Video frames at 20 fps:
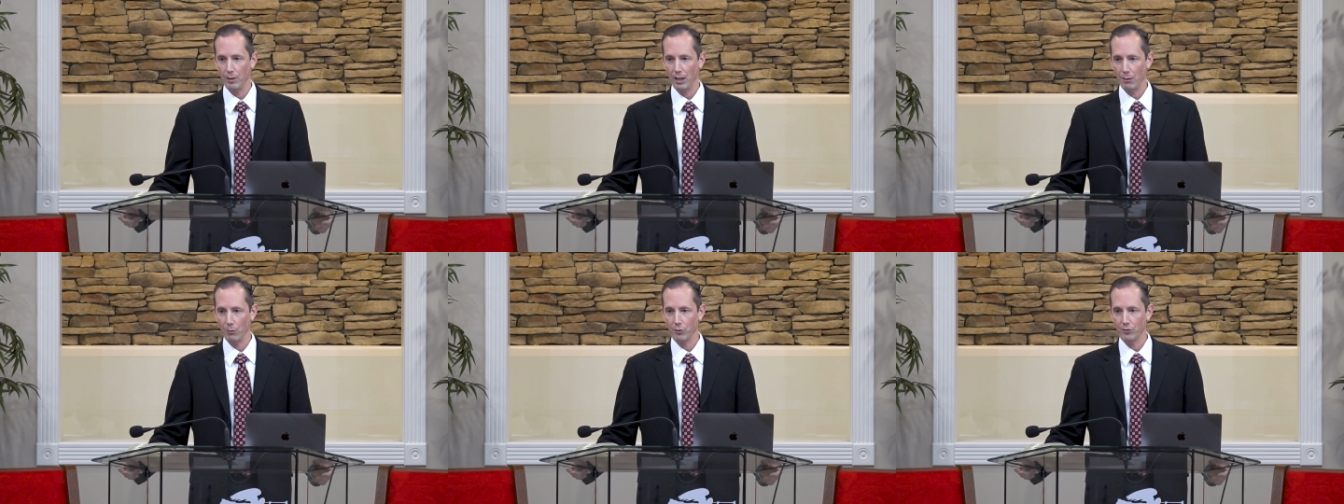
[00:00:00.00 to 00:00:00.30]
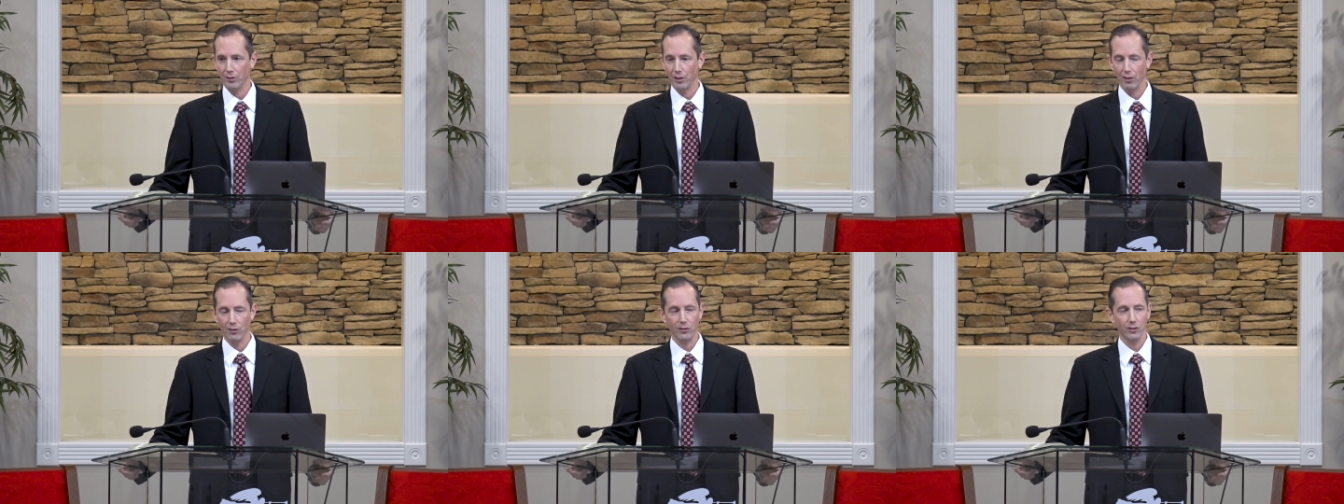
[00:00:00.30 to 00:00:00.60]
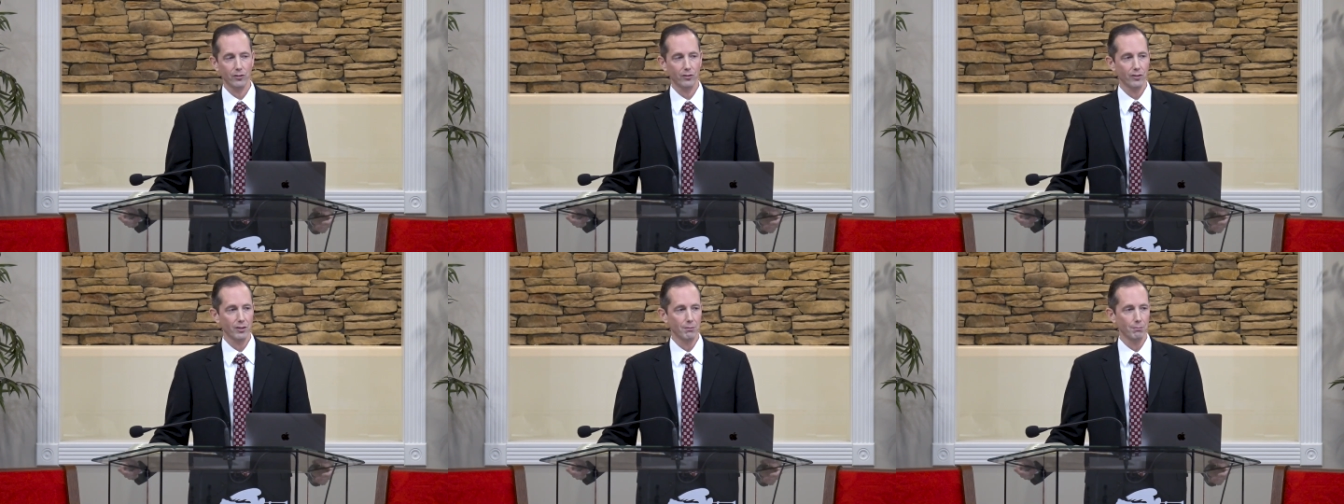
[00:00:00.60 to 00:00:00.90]
The Bible
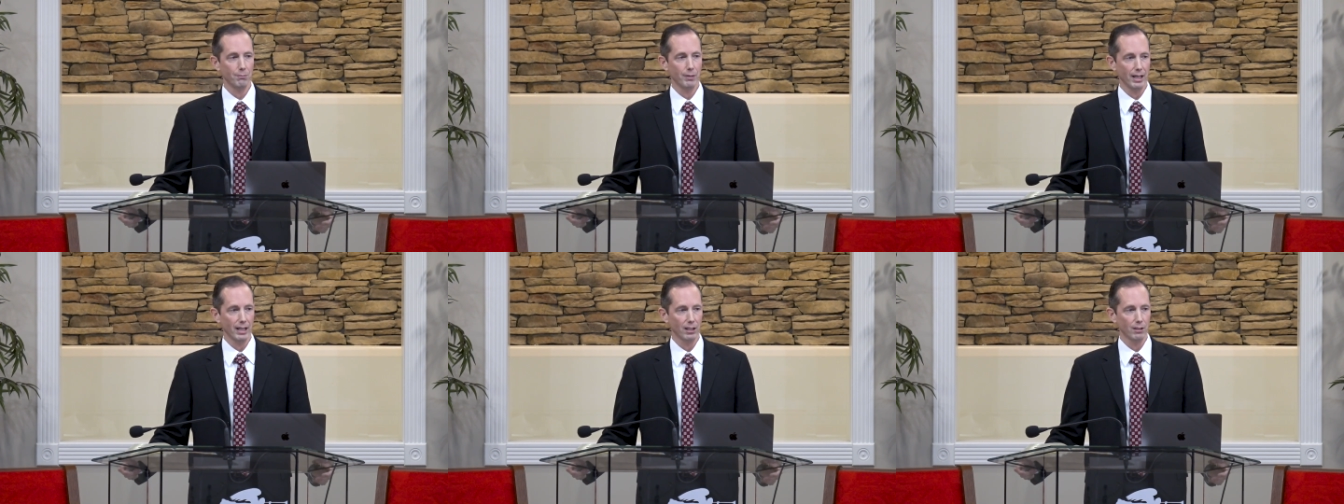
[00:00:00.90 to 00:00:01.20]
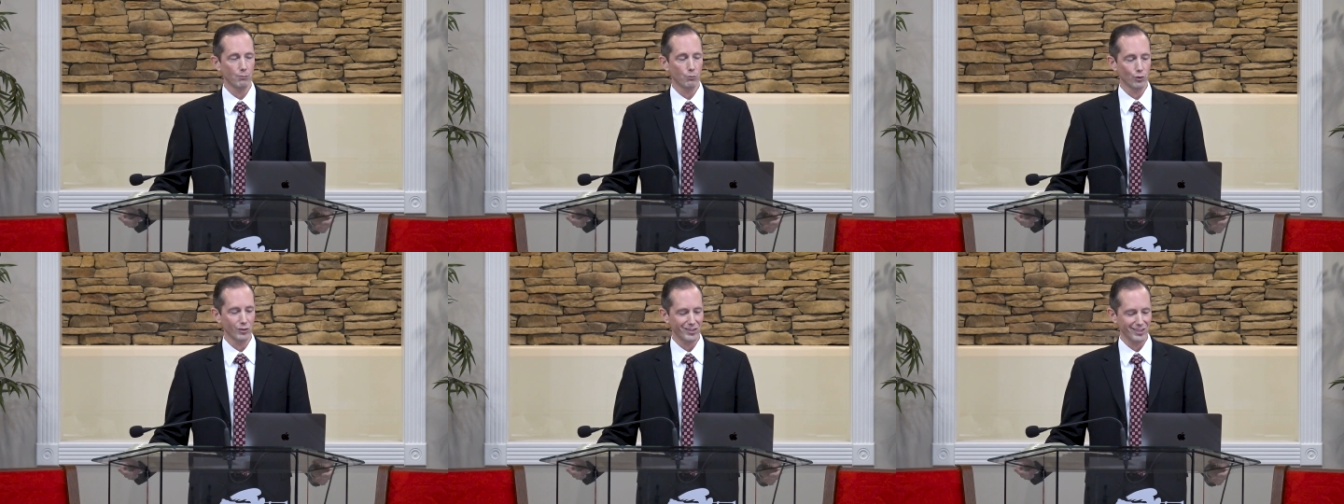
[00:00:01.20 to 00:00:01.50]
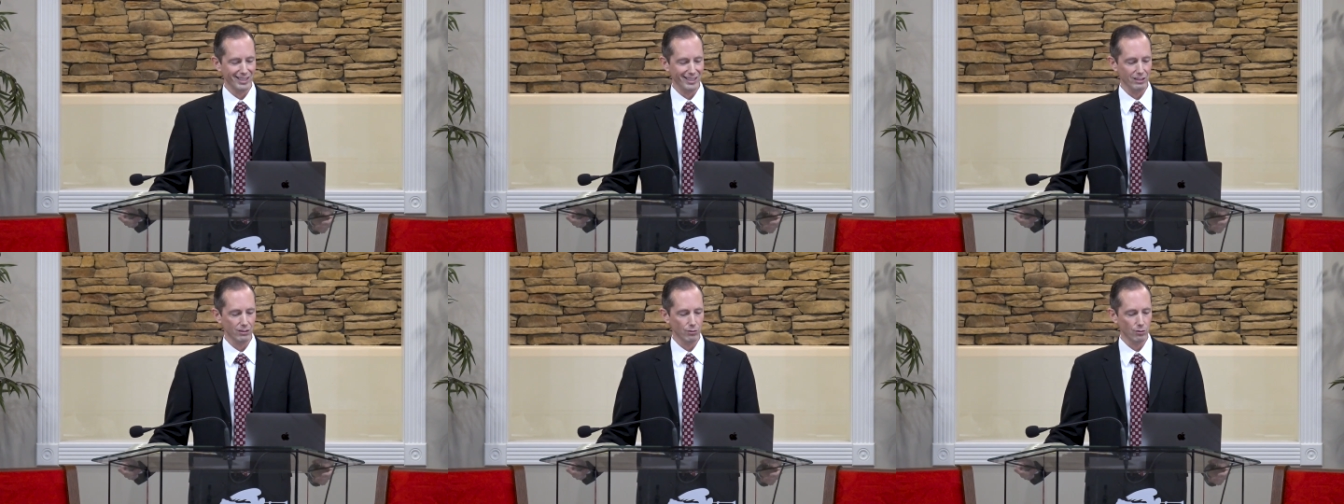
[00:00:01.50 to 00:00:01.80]
tells us that Balaam
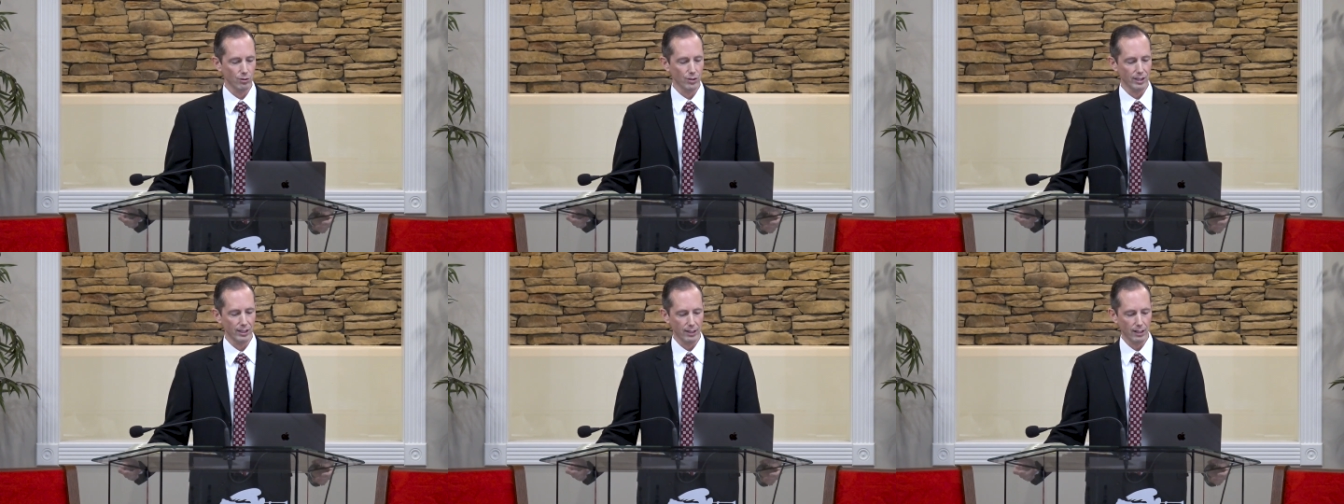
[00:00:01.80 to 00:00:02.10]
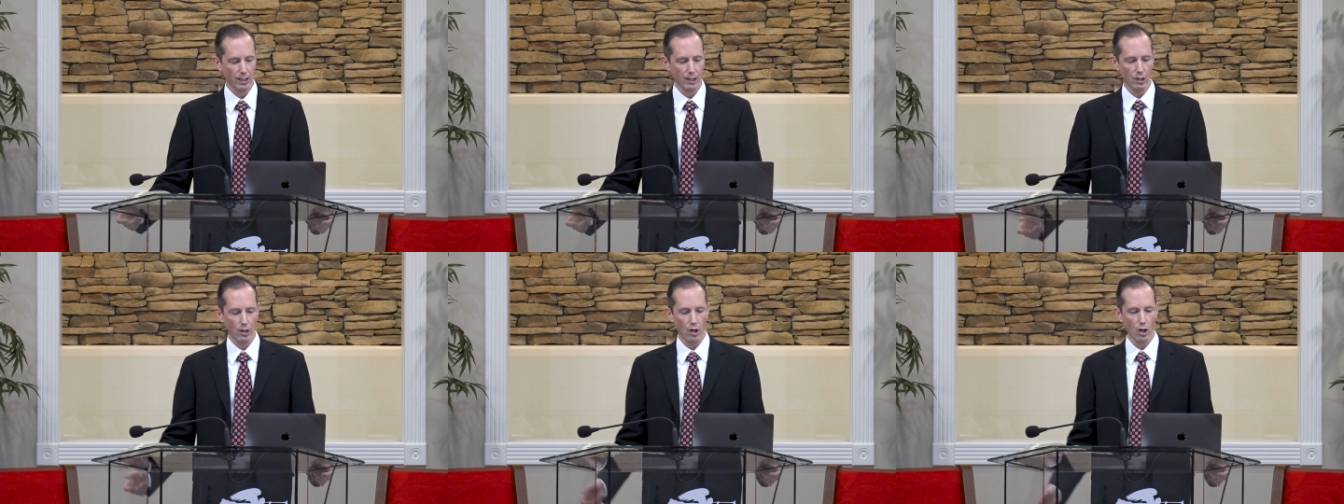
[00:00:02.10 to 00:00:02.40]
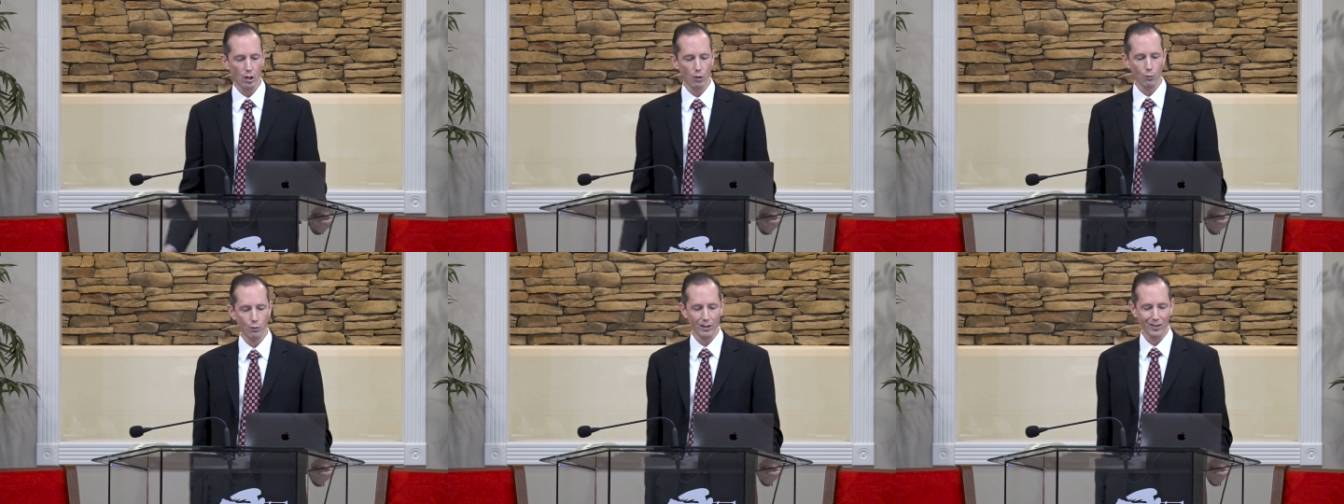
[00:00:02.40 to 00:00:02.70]
was killed
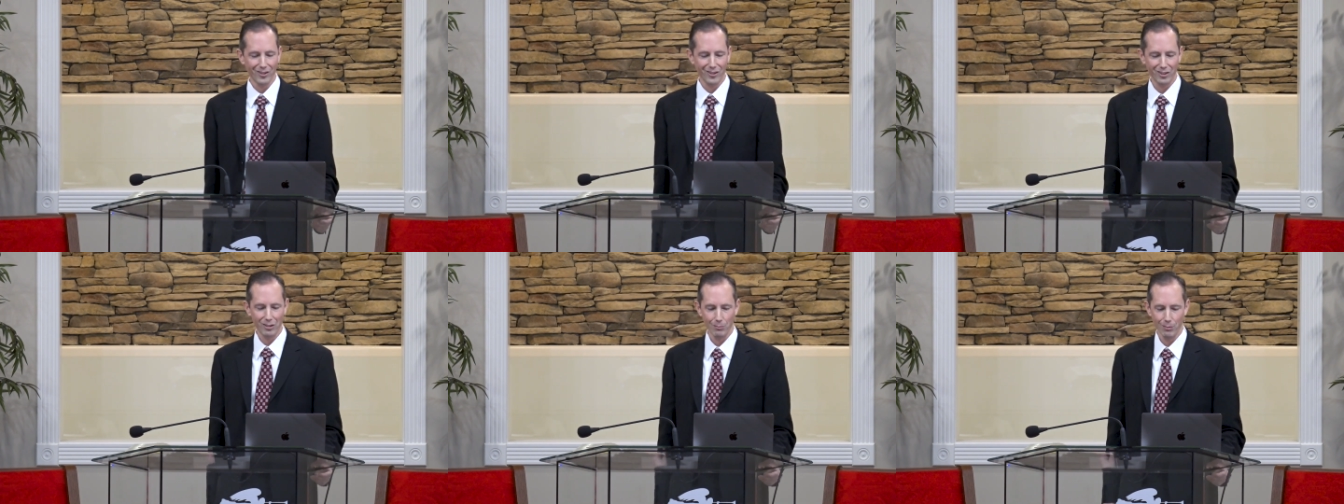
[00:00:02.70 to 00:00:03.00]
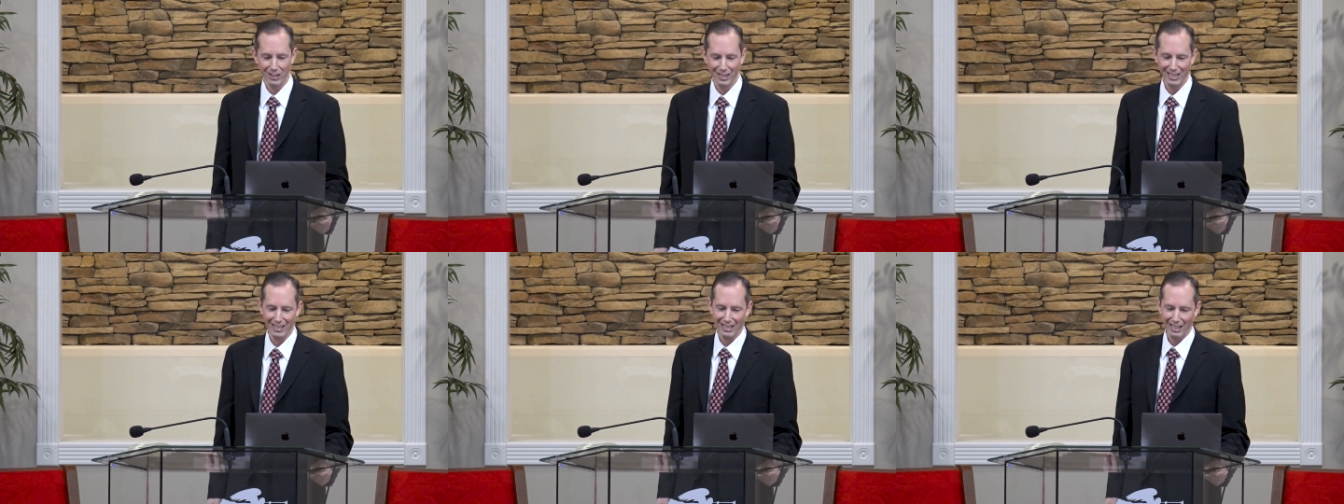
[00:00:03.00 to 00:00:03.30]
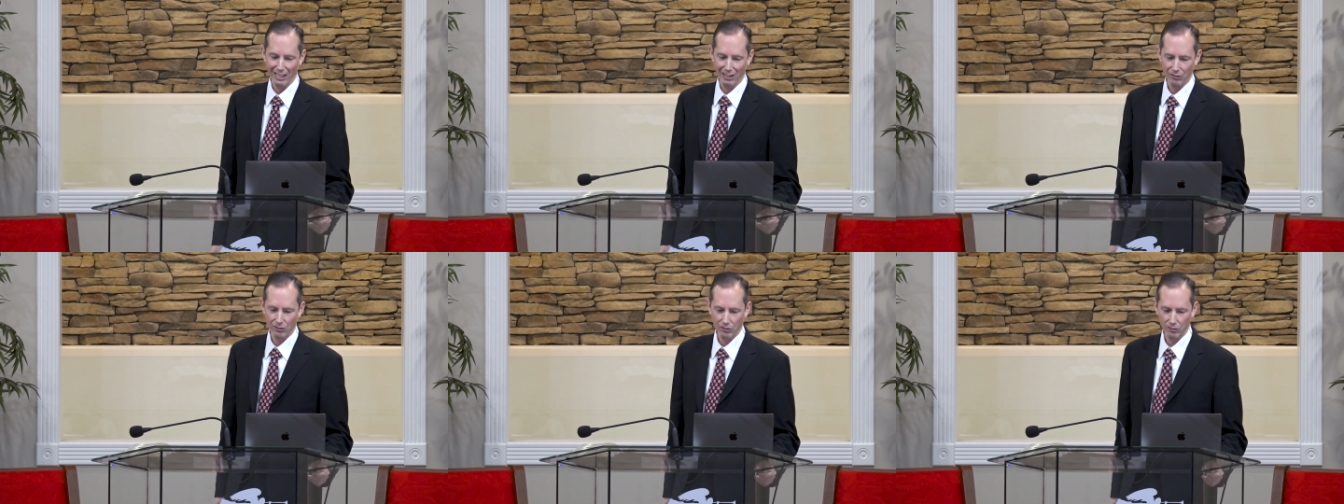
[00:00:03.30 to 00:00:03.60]
along with the
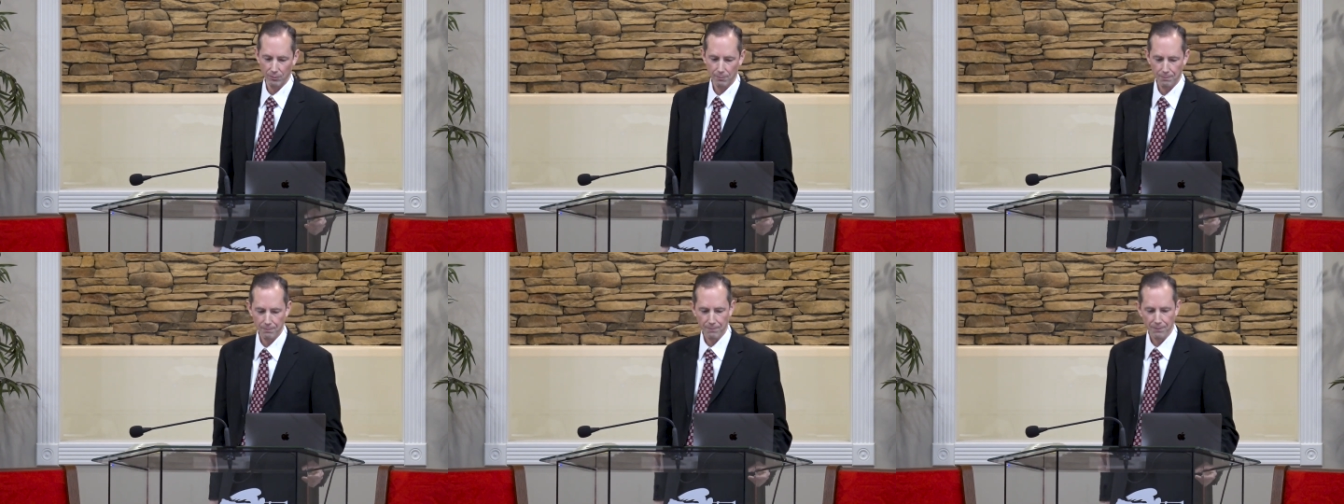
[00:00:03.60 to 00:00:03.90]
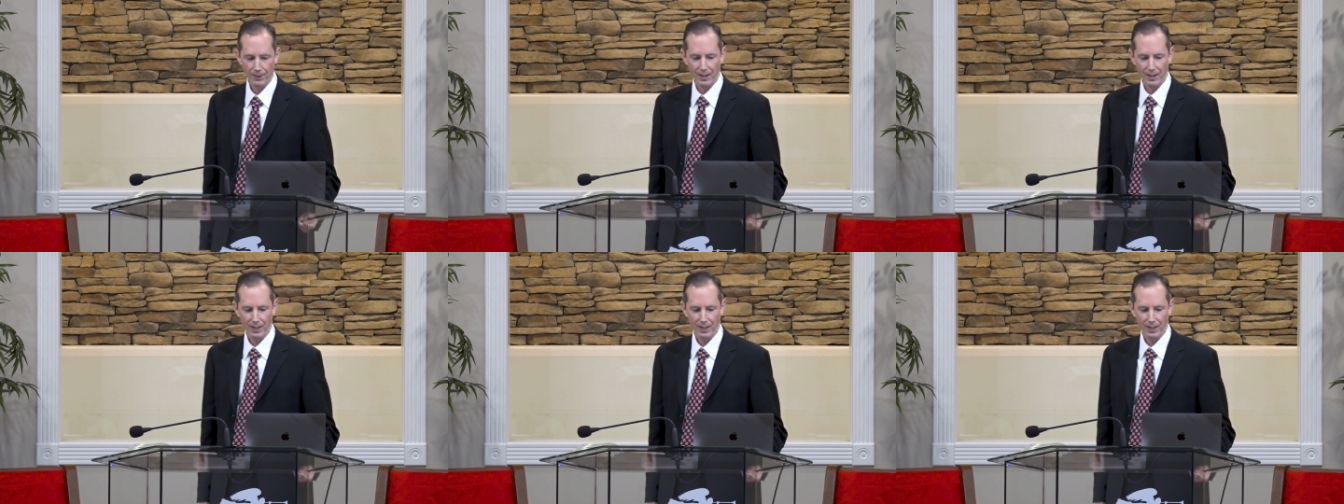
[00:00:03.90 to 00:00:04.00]
Midianites.